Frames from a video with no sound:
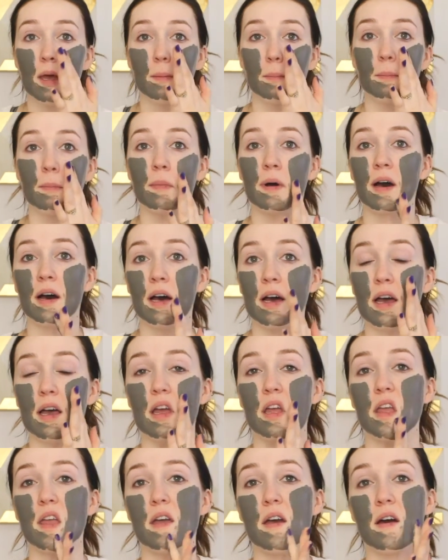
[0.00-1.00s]

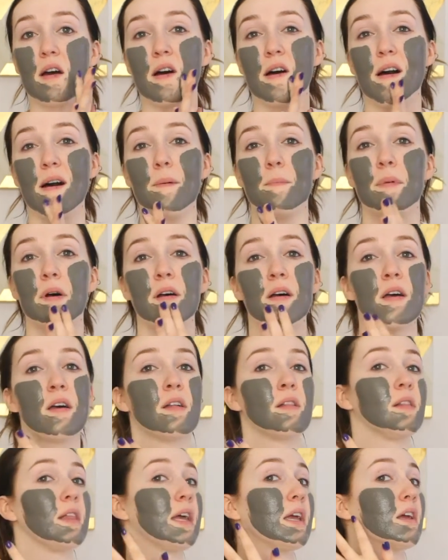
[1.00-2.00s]
my
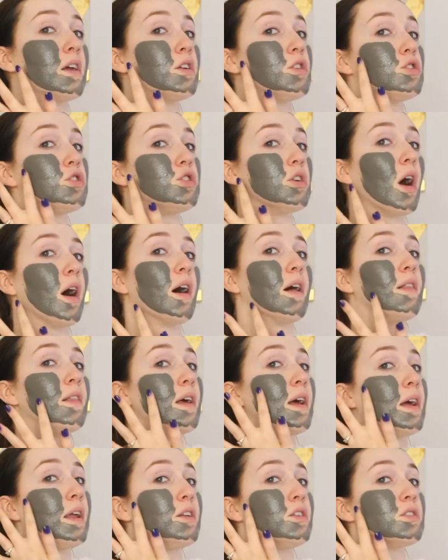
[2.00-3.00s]
like
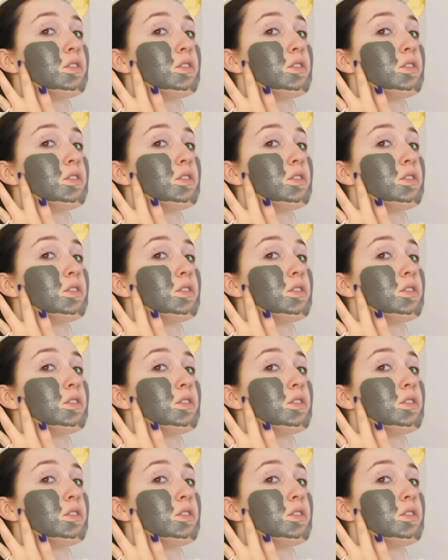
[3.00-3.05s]
jawline,